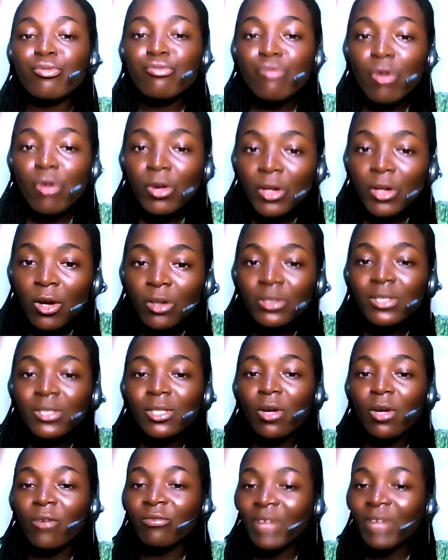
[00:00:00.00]

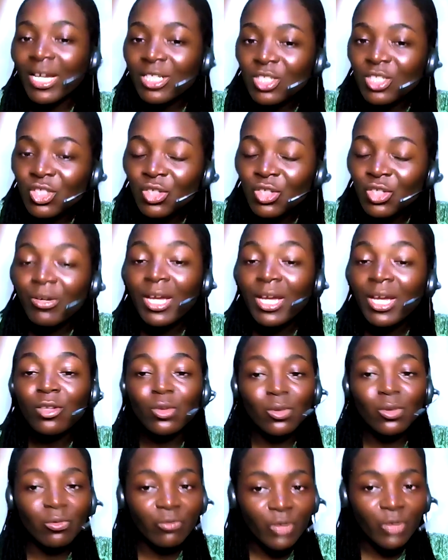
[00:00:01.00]
products of Nigerian
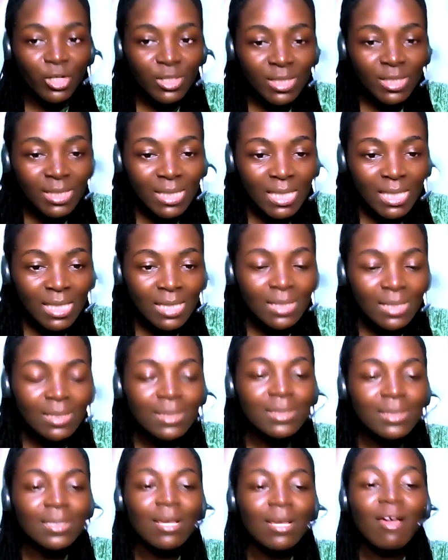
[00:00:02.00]

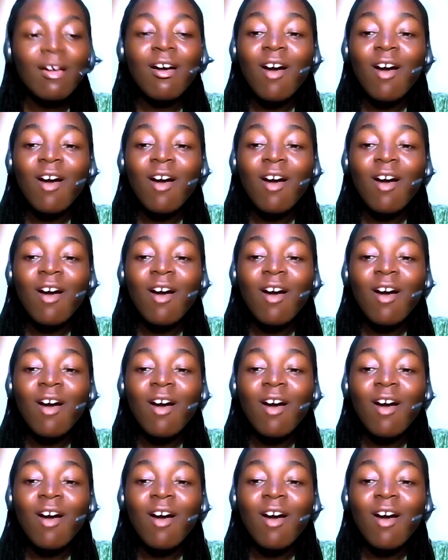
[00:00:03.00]
universities